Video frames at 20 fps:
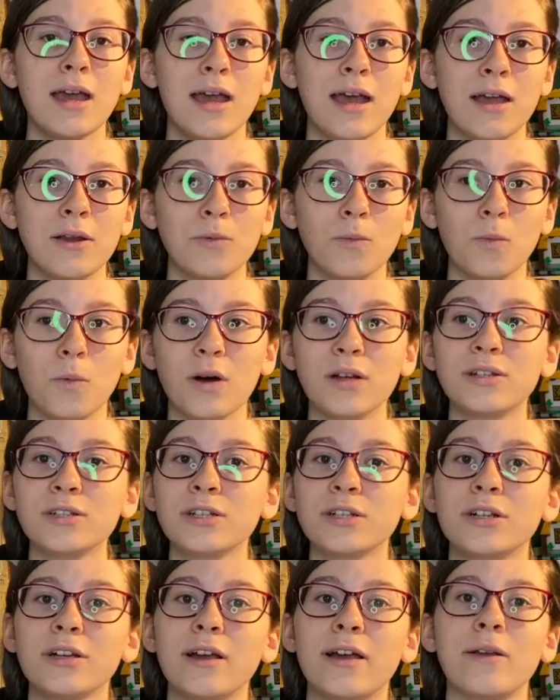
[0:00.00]
and
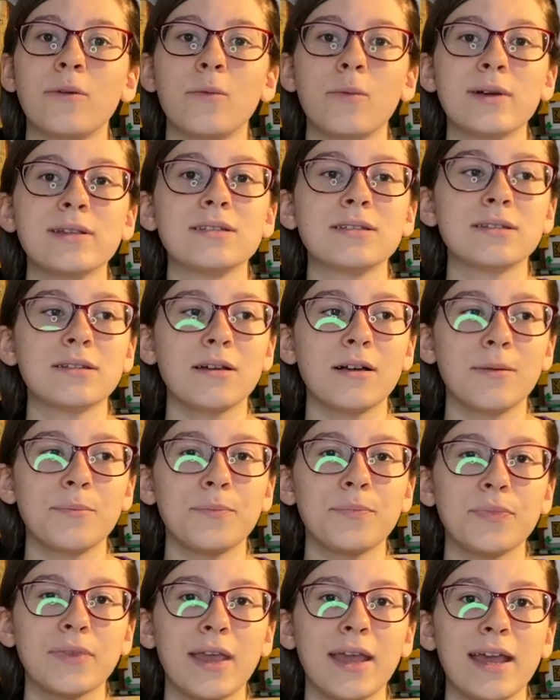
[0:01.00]
wonder and wisdom,
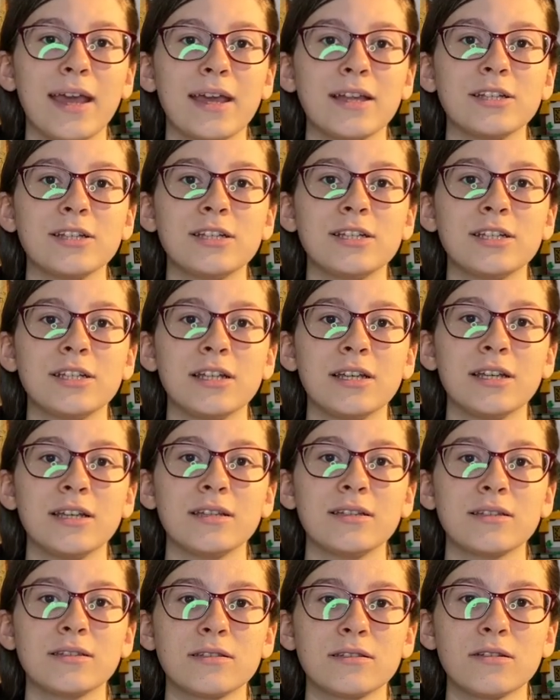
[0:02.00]
and
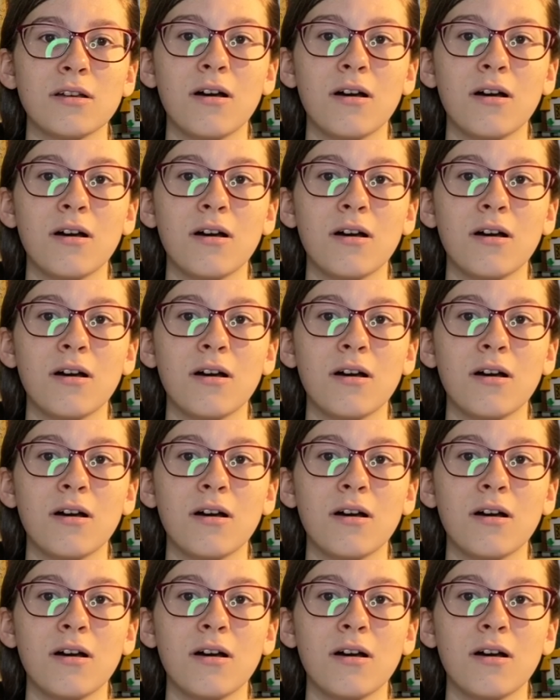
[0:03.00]
she